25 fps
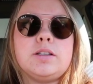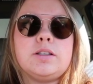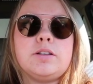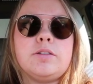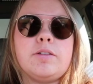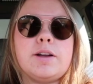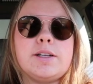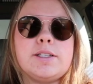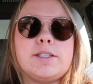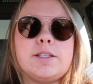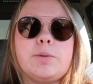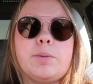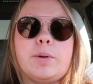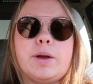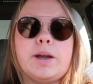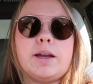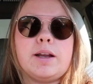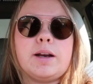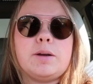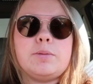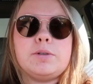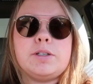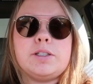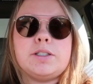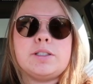the rest of the
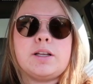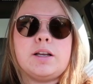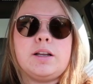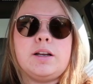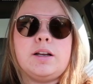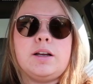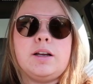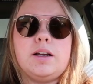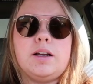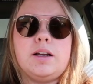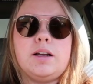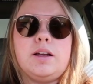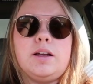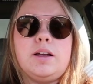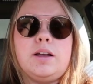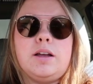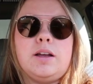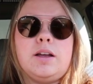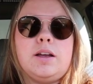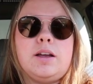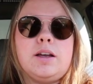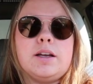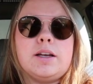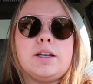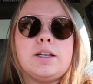weekend I'm just gonna
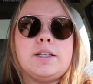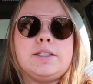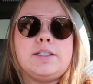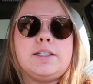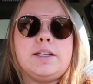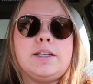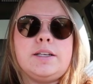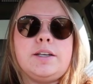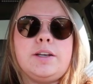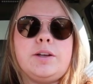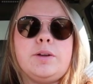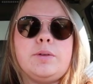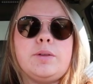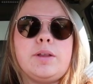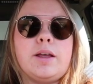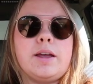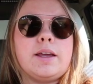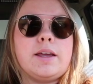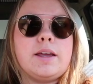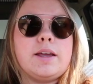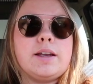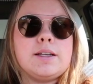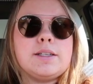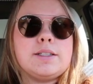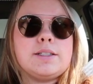continue
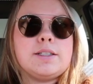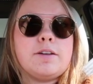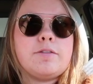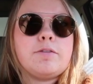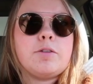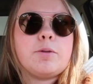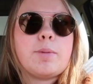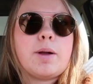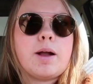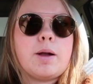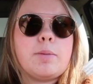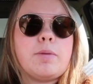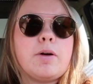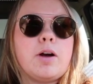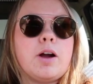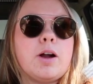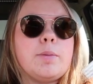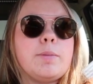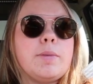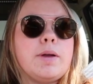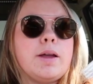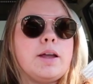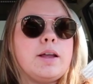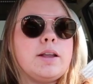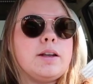like getting stuff for my
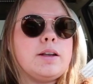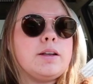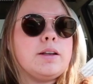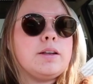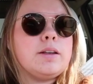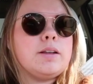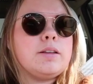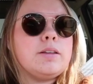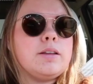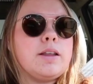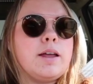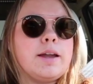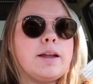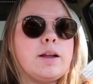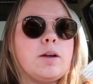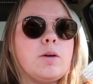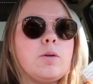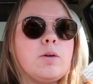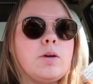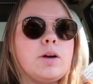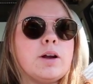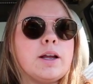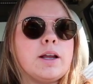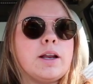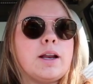apartment like
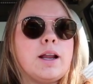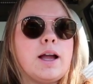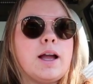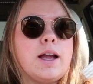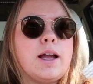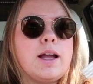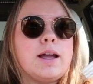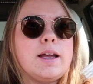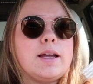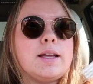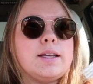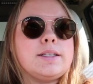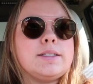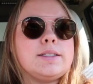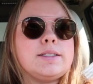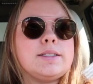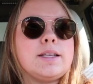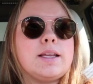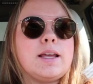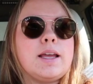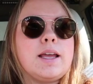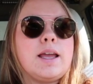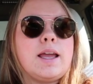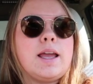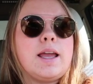
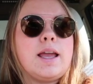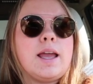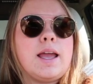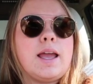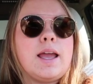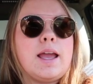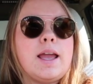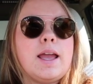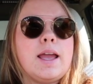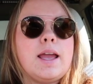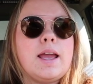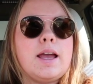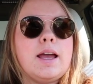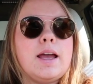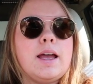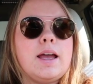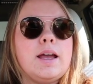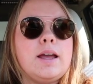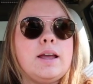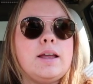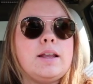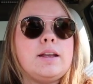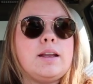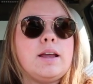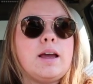organized,
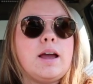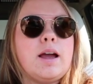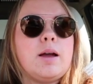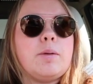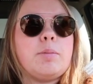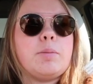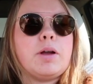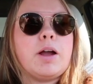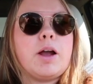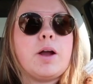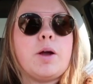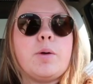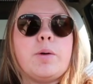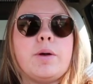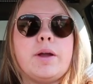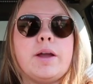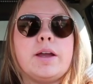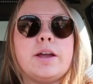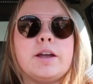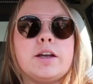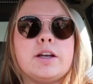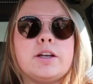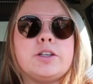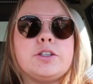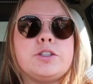and I'm
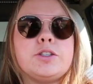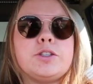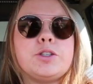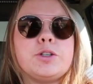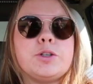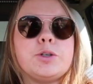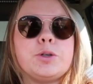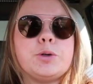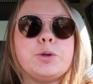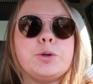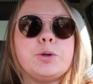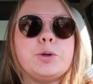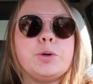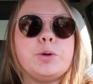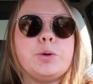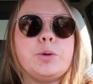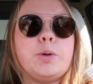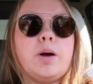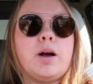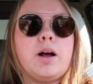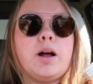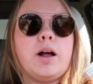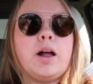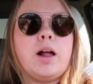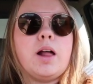going
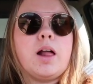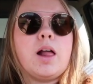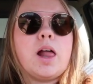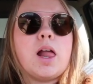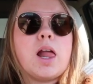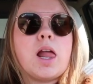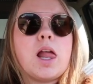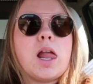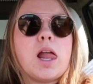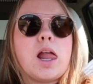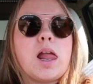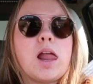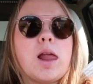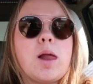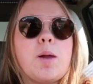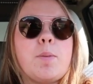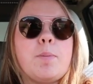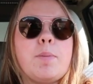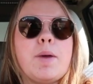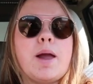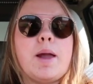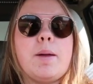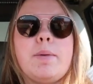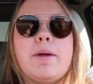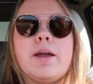to
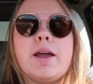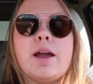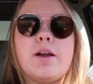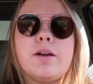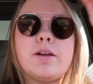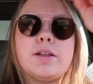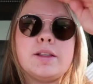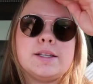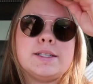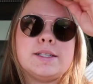maybe go to